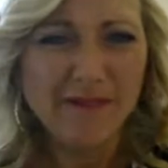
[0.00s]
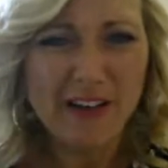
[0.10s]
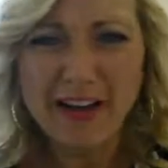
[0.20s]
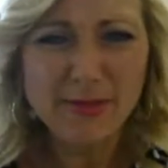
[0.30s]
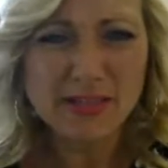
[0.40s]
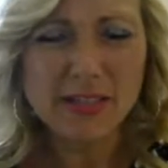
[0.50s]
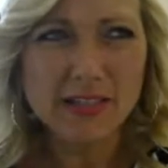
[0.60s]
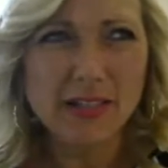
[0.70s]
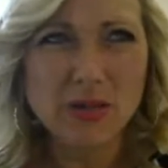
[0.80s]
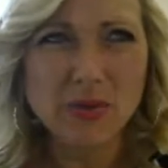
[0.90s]
5
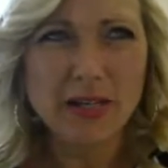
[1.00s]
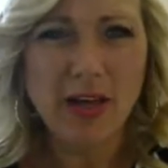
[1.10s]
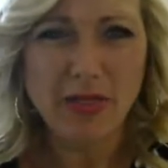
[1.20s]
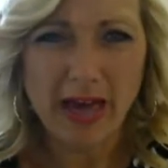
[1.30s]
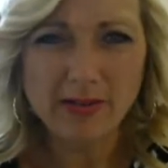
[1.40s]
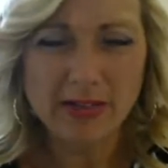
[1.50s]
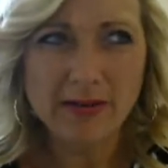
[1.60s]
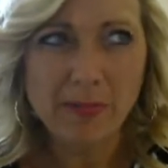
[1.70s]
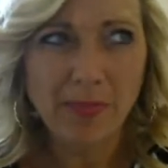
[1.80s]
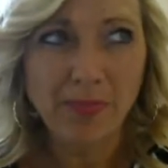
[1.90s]
businesses doing 1,000
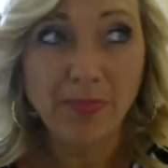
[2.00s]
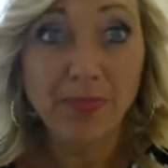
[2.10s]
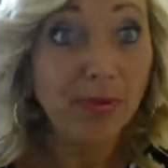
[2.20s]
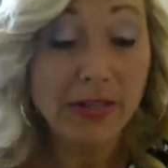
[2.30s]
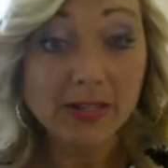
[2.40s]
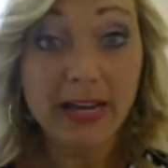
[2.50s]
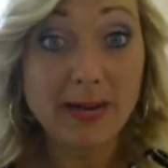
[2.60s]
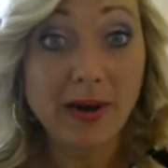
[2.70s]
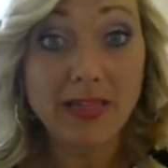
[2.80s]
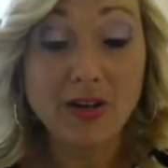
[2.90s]
plus
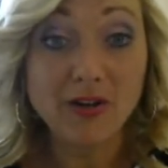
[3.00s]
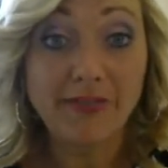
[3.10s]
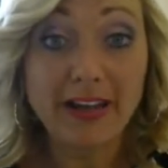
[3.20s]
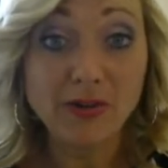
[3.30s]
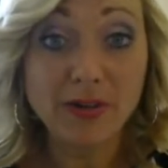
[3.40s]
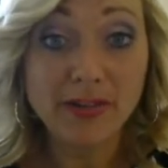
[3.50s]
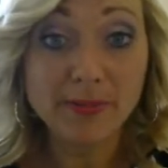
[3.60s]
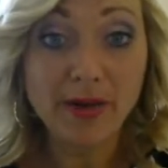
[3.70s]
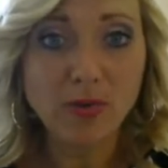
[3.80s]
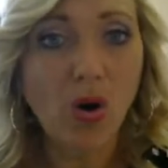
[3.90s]
anybody that you're facialing
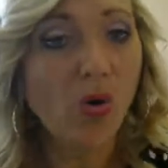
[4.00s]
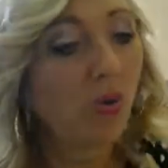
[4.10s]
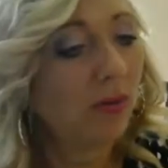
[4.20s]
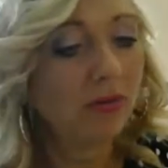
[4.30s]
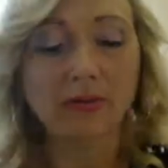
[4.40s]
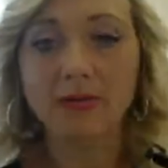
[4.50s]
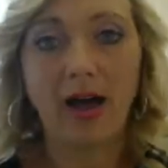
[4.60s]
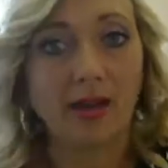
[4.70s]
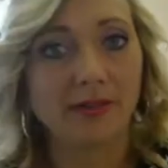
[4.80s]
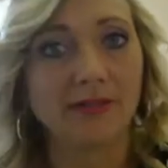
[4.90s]
this month.
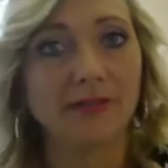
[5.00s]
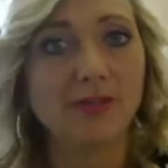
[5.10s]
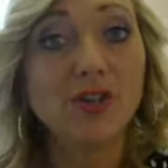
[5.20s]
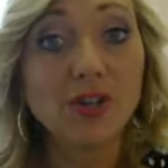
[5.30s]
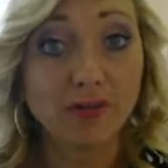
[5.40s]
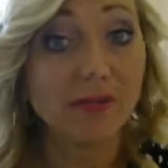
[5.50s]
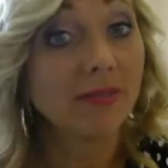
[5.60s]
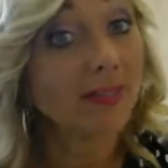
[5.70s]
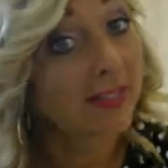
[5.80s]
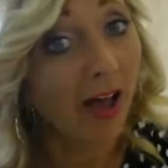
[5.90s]
Guys, June,
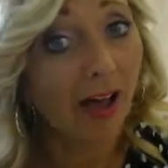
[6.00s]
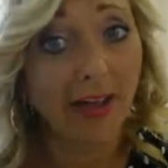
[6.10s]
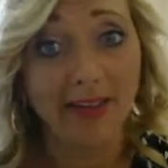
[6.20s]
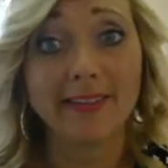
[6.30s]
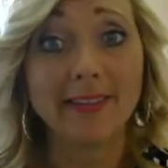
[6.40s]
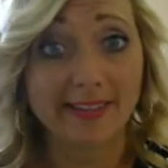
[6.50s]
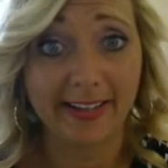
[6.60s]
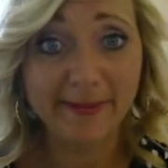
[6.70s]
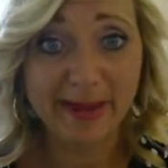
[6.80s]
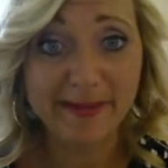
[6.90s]
the sky is the
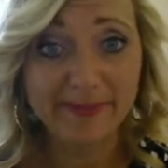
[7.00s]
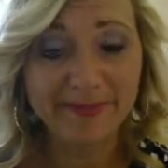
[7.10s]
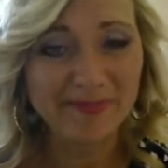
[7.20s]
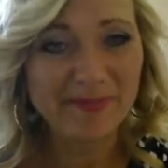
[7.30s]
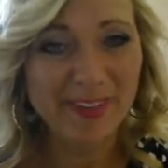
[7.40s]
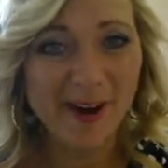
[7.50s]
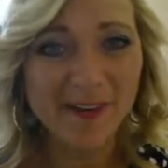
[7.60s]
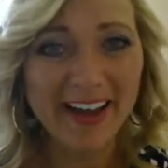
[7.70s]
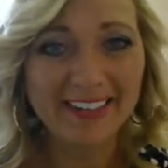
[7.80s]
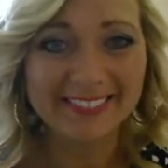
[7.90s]
limit. All
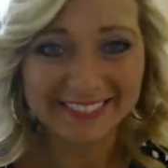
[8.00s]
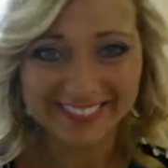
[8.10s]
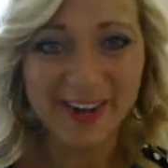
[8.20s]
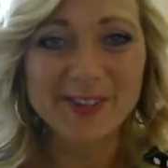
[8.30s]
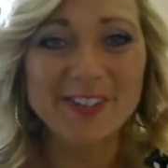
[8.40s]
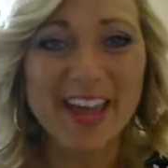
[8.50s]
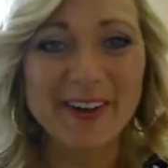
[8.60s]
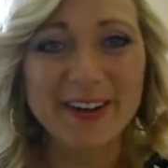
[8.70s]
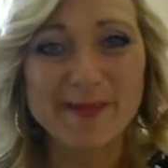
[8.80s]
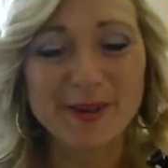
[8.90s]
right, there's your
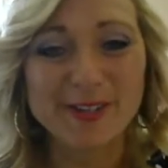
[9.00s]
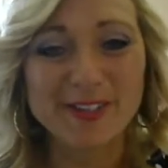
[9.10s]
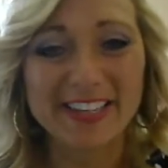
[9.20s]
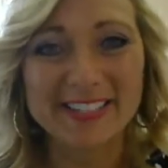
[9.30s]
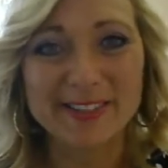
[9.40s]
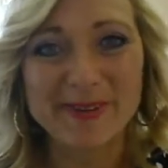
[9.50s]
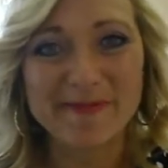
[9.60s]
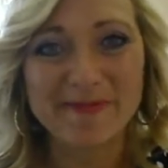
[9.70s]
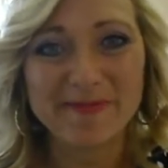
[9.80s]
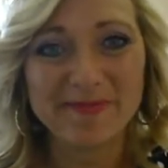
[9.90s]
take on Operation Sunscreen.